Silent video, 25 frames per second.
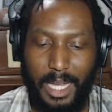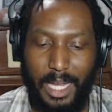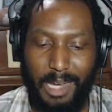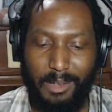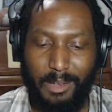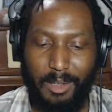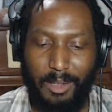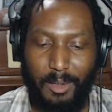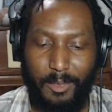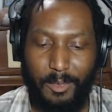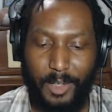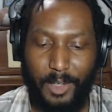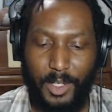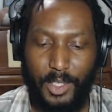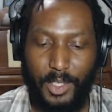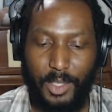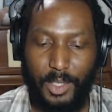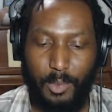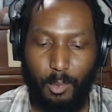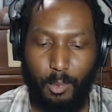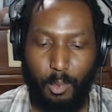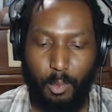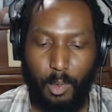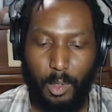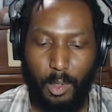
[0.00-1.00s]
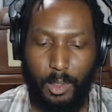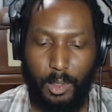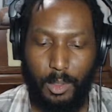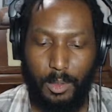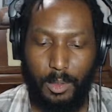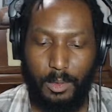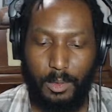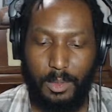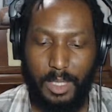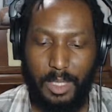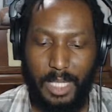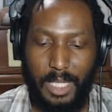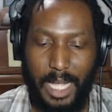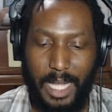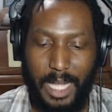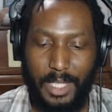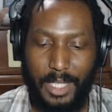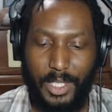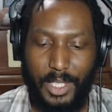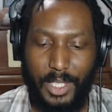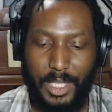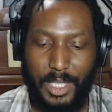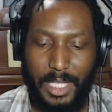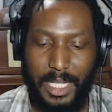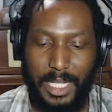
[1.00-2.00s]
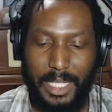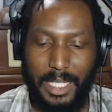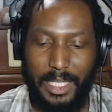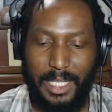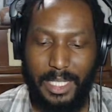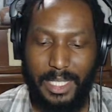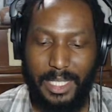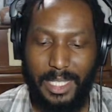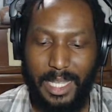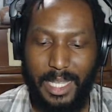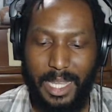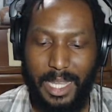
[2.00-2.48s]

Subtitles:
a reverse world consciousness